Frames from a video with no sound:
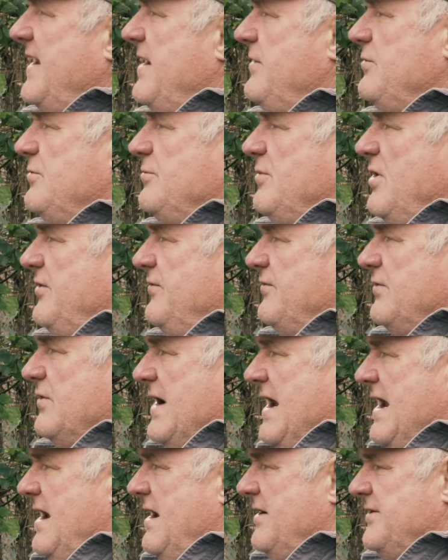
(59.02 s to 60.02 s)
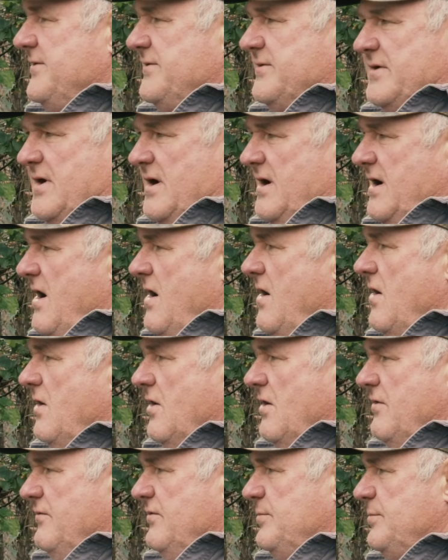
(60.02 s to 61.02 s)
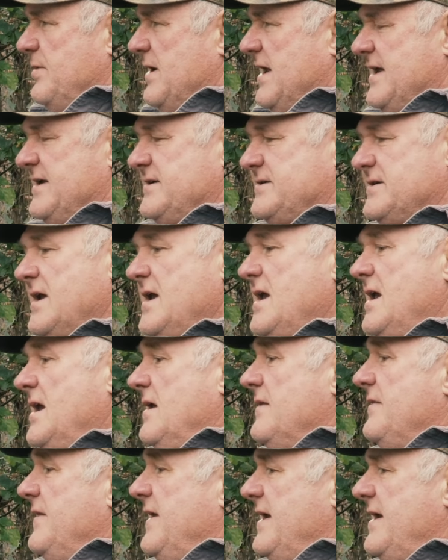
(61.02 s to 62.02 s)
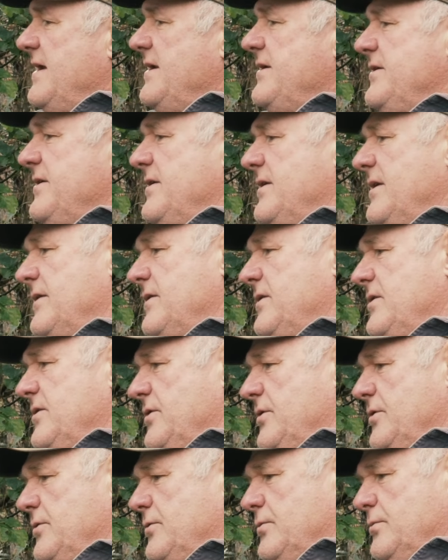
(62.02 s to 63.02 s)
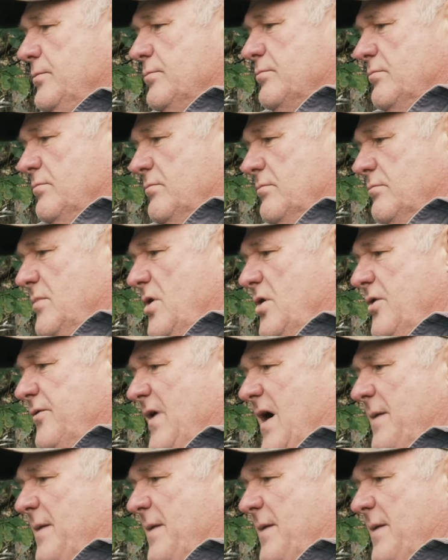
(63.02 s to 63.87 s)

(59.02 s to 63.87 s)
They would move around all over the place. Then you move